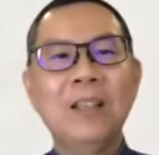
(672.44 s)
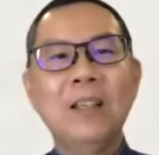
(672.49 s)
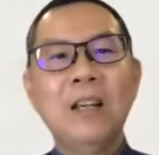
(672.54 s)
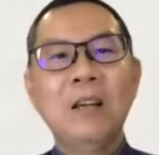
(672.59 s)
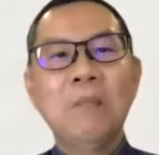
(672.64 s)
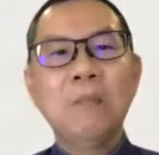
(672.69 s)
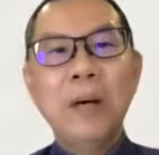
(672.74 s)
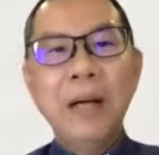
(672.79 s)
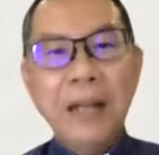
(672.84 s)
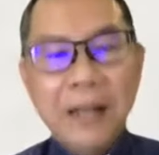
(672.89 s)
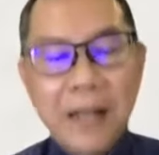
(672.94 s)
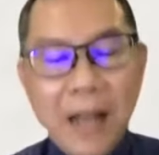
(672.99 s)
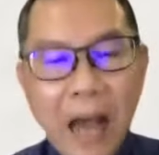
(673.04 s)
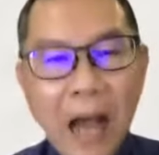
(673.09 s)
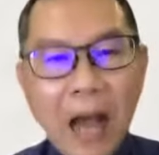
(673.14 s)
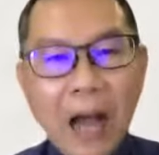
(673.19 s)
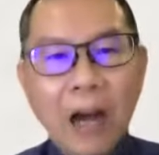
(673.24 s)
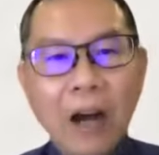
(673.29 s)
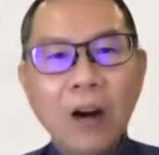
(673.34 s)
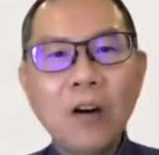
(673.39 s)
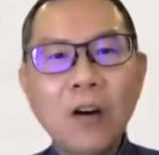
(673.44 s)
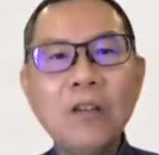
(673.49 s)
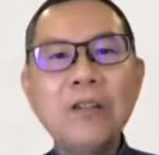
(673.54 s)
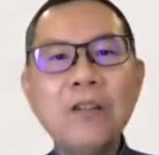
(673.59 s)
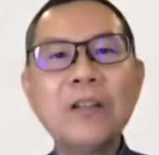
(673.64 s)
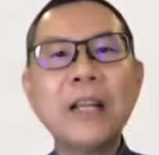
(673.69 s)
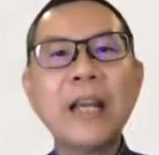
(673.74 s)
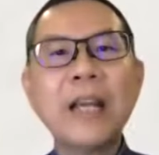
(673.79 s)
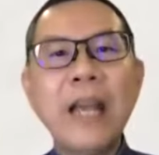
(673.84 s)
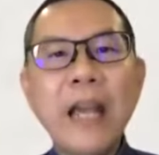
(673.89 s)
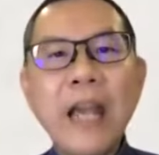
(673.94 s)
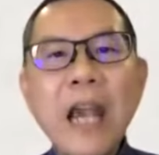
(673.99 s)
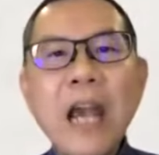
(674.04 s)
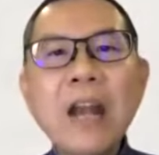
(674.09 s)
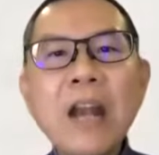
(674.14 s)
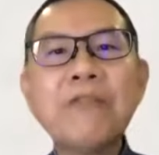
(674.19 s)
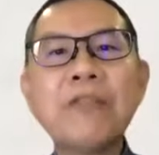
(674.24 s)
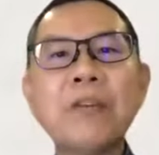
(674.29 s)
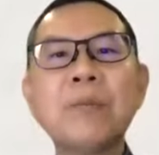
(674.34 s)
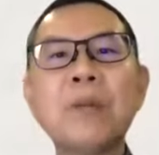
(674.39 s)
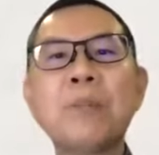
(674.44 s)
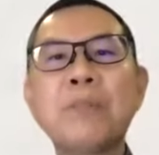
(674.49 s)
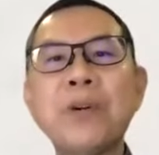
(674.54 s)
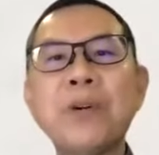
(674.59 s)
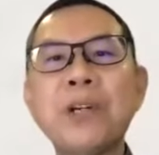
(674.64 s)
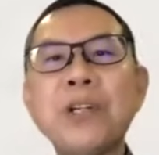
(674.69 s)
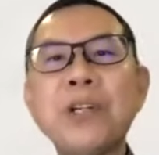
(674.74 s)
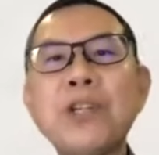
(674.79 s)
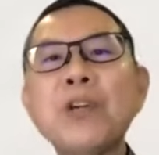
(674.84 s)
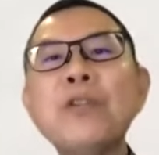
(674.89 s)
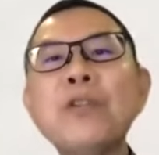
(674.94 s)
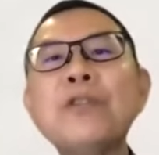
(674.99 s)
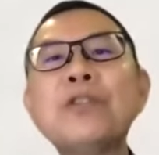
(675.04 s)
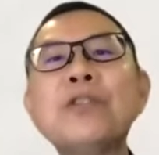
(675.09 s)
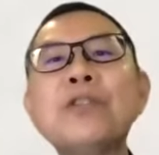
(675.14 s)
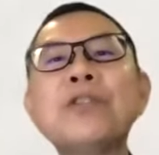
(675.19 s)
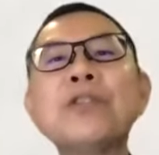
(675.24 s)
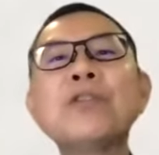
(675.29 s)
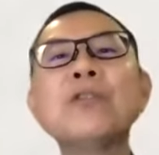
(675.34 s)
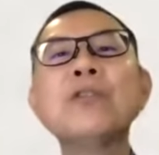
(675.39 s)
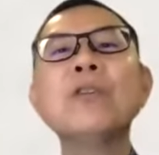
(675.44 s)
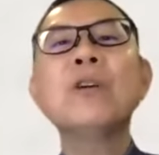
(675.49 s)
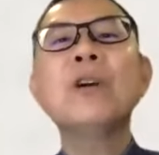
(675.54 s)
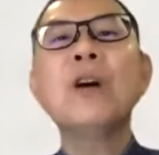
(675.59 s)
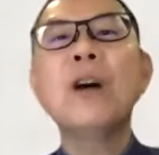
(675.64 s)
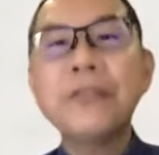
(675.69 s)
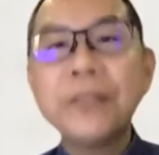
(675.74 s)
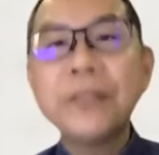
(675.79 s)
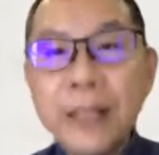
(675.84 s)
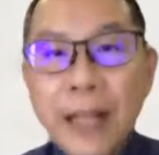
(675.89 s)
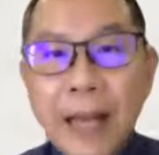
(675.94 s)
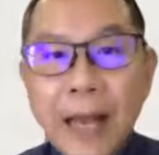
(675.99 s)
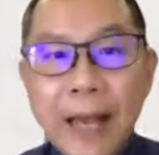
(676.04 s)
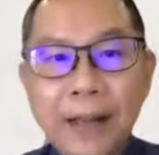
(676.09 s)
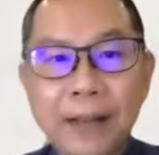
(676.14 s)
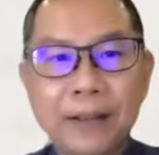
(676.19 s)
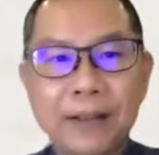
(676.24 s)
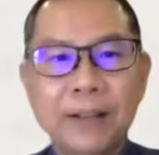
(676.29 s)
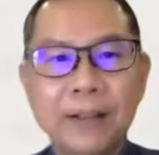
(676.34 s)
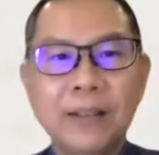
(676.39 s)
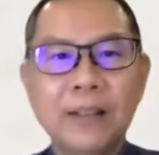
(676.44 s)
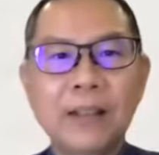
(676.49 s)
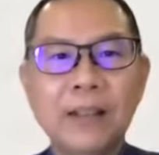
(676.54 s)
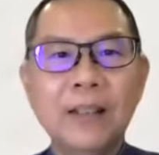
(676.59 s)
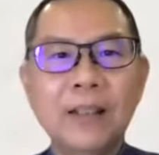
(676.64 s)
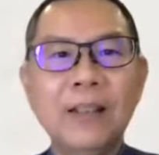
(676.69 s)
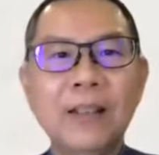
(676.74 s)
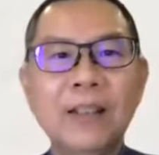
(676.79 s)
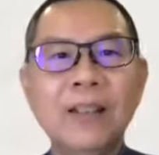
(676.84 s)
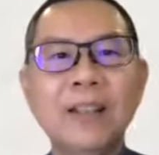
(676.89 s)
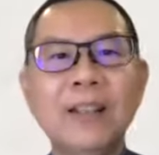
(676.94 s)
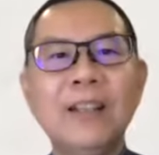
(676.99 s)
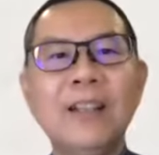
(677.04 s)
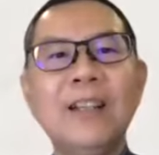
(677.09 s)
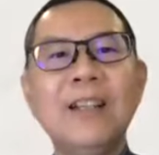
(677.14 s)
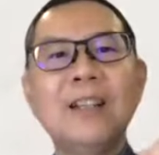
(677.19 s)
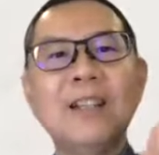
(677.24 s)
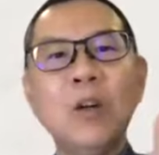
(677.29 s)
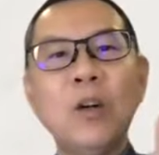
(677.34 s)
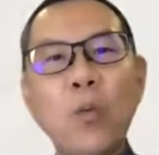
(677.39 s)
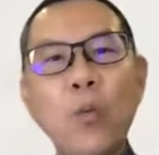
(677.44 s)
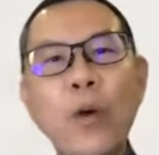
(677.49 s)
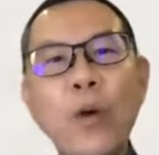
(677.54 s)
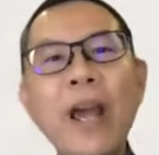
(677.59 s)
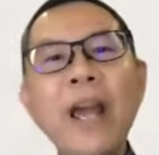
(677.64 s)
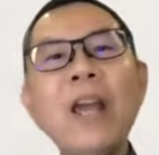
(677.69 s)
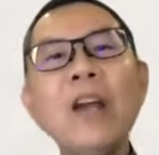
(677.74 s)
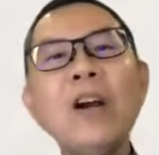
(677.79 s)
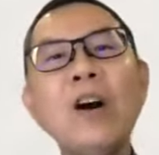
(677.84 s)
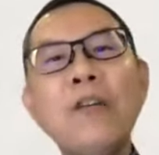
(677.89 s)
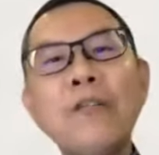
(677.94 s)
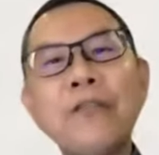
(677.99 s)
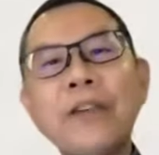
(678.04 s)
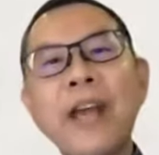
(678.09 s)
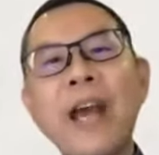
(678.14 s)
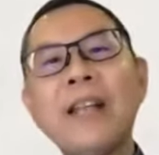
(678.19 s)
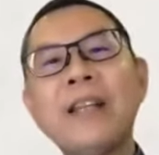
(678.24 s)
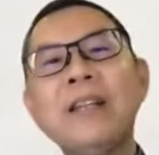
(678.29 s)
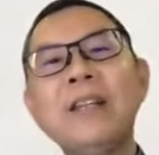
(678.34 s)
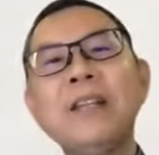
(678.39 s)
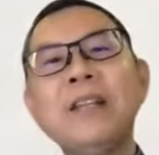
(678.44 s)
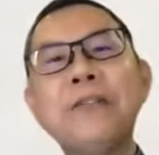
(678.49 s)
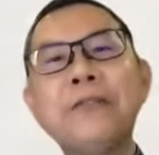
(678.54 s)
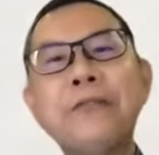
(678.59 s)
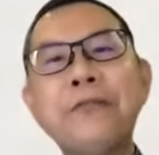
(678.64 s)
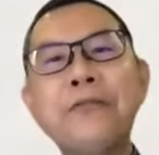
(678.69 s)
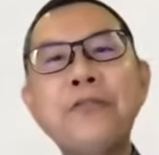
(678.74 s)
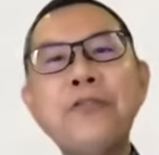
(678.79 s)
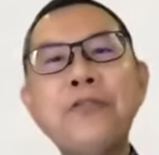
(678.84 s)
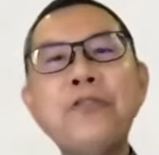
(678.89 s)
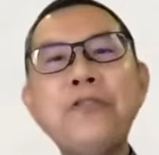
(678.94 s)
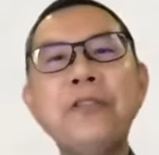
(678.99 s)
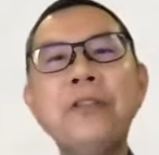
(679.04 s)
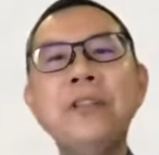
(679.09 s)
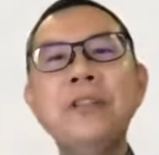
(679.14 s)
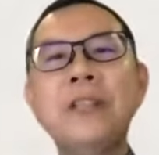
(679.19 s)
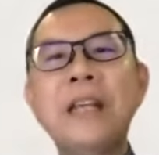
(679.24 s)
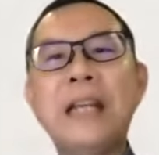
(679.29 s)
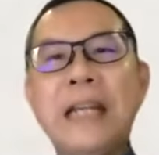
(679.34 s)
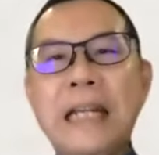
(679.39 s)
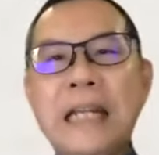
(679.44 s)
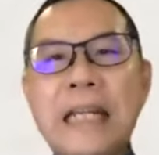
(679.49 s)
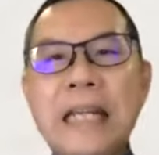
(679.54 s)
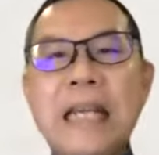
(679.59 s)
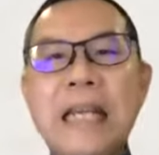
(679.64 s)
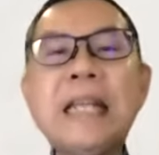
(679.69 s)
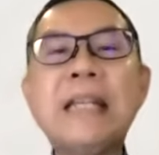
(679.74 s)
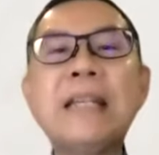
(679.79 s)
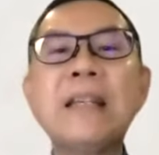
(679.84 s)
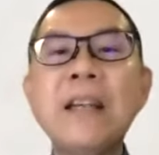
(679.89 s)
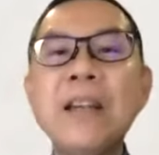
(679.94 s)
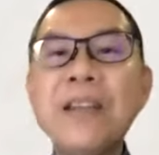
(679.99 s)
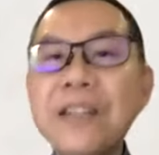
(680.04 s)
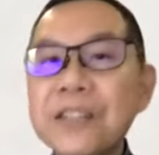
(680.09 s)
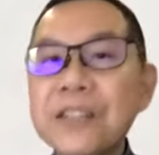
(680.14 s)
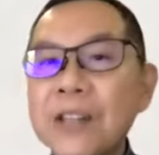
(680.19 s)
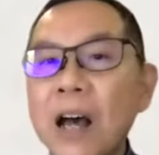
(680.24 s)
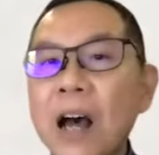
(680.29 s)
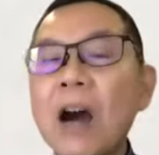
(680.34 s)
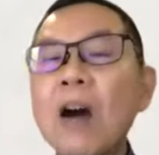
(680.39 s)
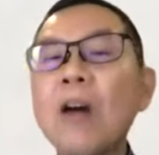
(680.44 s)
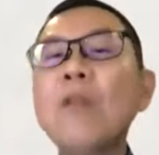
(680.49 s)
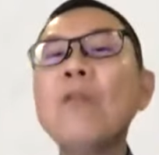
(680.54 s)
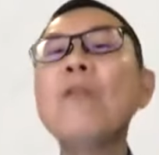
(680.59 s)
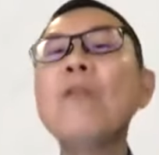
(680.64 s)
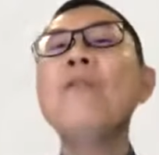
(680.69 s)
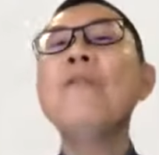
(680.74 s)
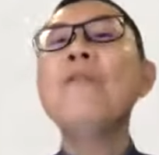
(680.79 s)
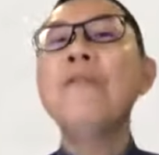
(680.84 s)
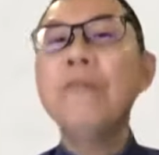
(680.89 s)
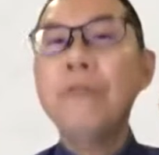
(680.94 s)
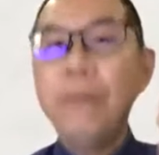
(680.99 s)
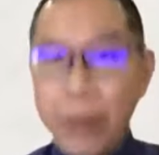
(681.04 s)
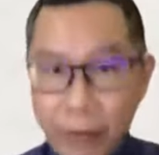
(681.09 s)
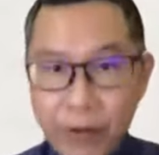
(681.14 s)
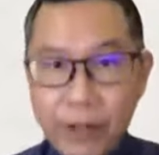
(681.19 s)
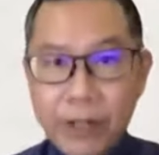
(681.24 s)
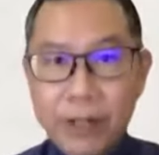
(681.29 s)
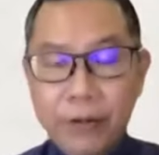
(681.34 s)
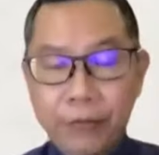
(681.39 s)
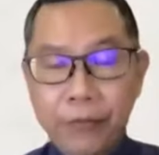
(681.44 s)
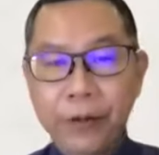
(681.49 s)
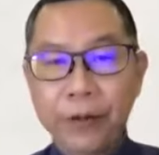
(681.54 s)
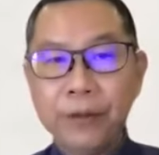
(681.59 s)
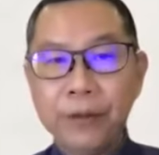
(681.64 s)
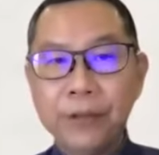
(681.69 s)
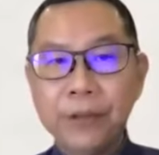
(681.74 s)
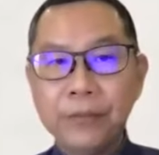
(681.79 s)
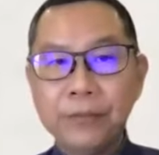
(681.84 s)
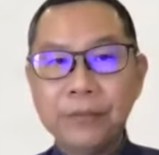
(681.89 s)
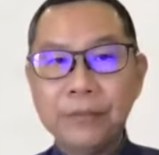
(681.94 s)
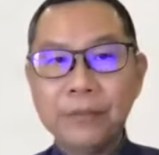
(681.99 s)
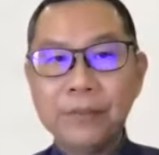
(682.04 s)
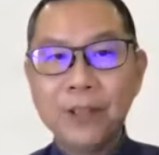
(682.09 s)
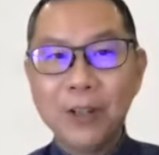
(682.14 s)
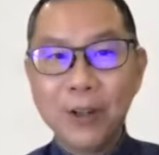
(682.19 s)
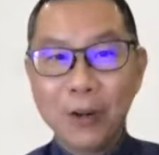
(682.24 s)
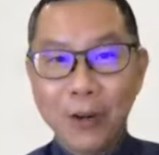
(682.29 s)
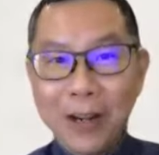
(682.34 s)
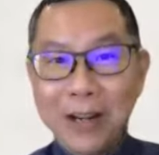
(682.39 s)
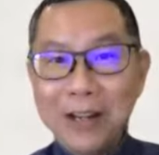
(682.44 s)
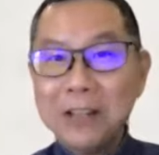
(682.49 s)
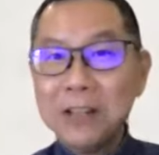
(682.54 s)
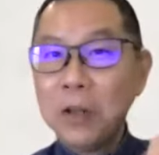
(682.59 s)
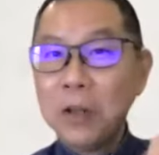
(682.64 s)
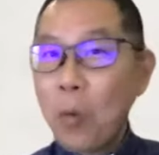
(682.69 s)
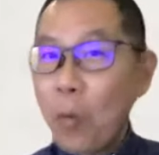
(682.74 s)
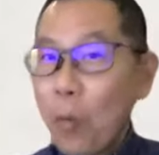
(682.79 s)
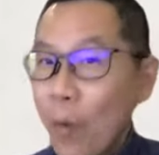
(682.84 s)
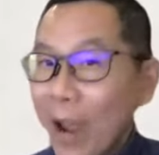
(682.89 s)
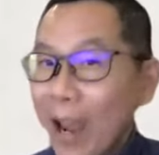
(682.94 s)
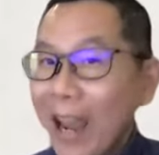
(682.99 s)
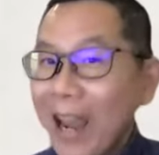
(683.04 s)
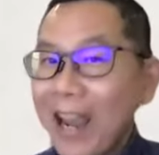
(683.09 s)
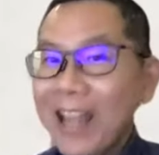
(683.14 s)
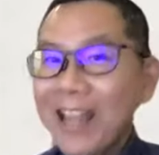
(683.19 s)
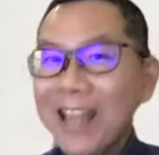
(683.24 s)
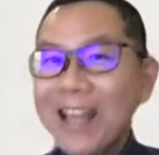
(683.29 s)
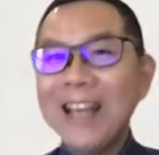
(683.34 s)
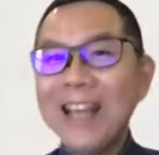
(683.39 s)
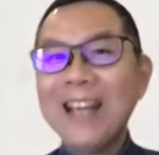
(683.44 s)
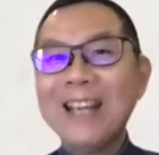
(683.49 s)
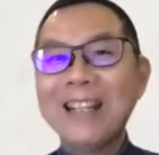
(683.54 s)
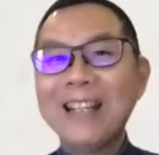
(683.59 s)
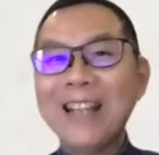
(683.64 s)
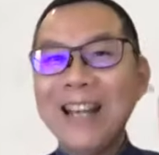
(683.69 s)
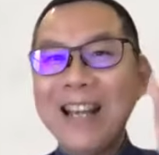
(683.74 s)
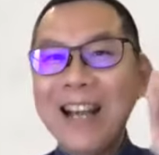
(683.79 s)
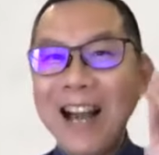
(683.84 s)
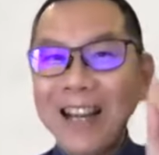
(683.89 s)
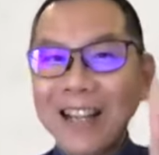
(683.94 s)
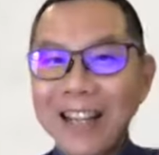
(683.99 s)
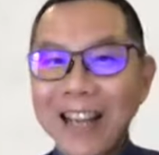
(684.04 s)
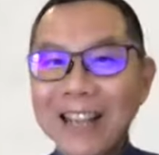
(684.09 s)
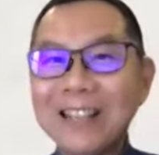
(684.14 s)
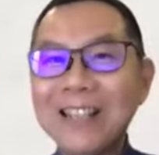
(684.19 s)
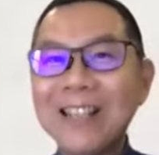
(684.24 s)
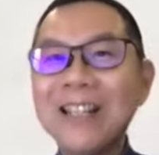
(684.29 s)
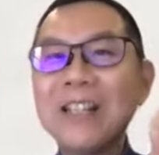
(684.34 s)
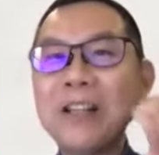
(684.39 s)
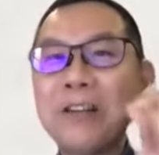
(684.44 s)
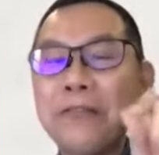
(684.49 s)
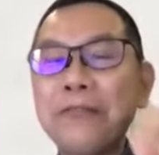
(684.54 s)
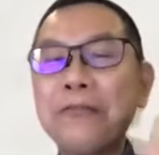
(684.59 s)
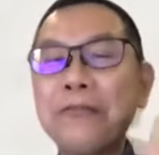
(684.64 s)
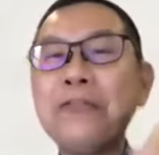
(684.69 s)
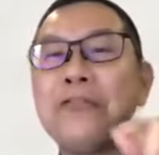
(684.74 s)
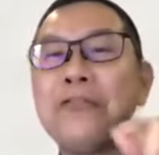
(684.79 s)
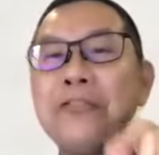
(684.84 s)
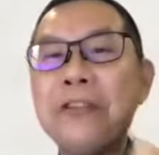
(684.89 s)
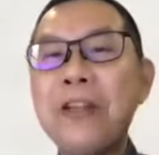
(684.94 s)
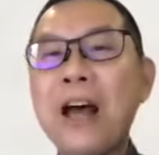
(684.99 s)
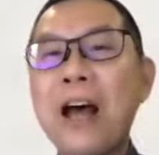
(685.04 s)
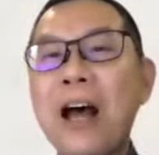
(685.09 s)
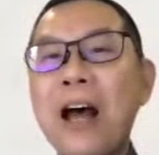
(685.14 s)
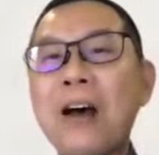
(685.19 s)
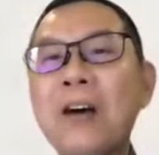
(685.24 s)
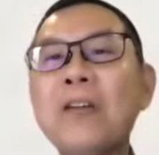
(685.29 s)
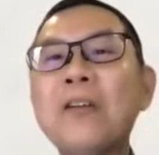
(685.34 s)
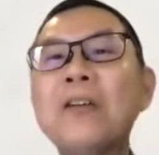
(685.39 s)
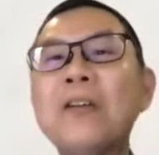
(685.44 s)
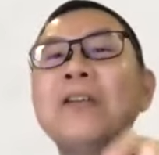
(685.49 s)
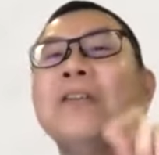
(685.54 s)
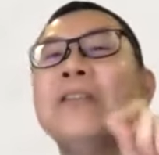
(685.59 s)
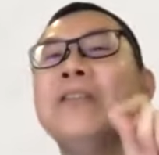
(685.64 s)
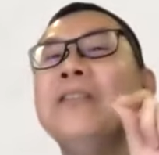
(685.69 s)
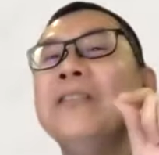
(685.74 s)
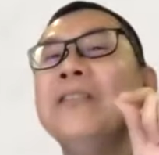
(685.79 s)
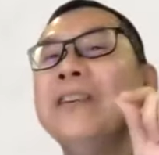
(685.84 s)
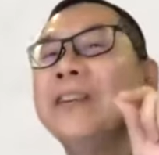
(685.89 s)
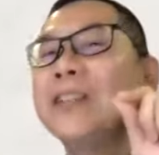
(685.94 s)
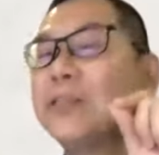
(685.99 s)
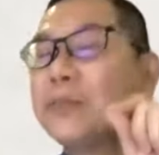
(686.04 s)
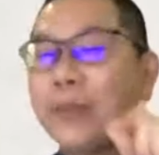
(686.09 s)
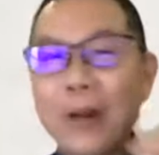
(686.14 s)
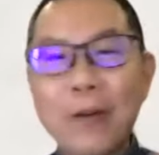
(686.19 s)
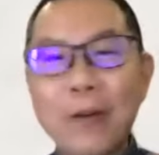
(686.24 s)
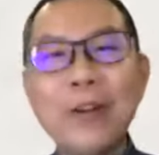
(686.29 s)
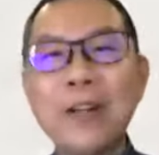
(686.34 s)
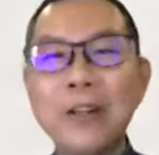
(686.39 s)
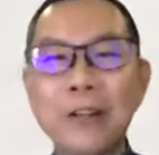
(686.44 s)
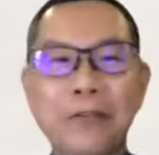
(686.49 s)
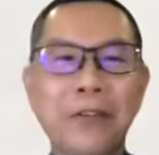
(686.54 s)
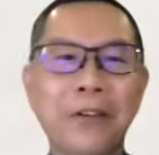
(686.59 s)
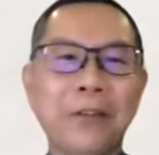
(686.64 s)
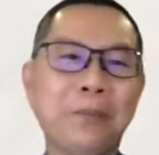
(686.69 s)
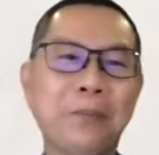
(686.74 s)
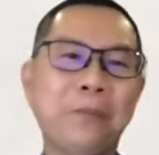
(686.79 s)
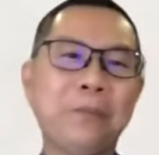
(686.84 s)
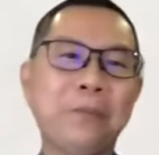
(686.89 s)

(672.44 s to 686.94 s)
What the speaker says: But now they ate from the produce of the land. The way of getting the food they need is now very different, all right? The way they are getting the food now is very different.